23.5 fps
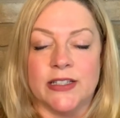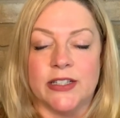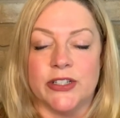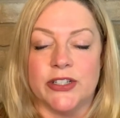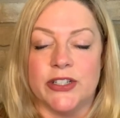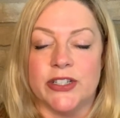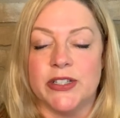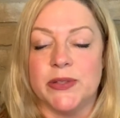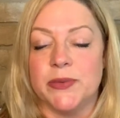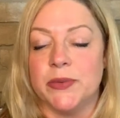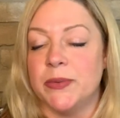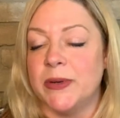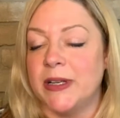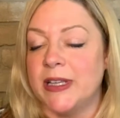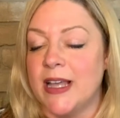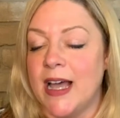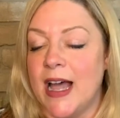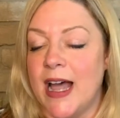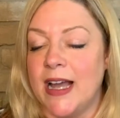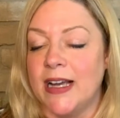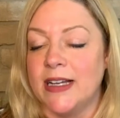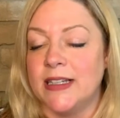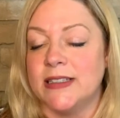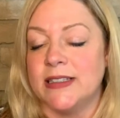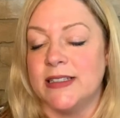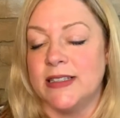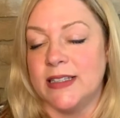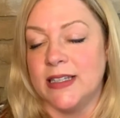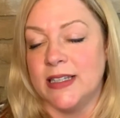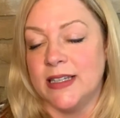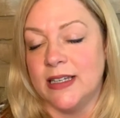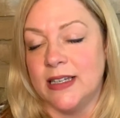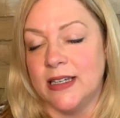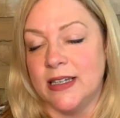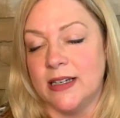just relax,
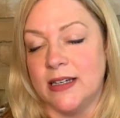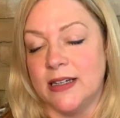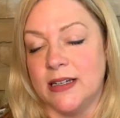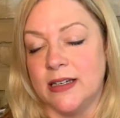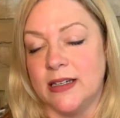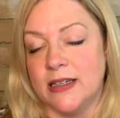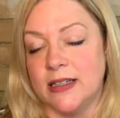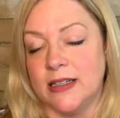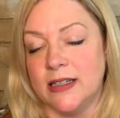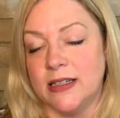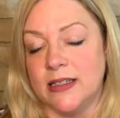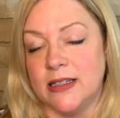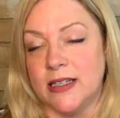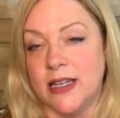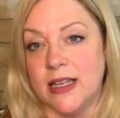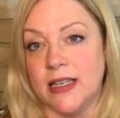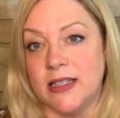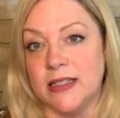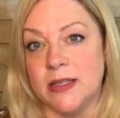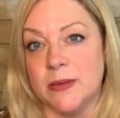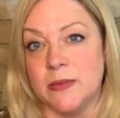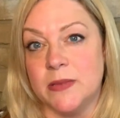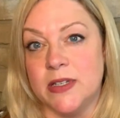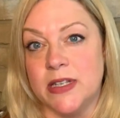take some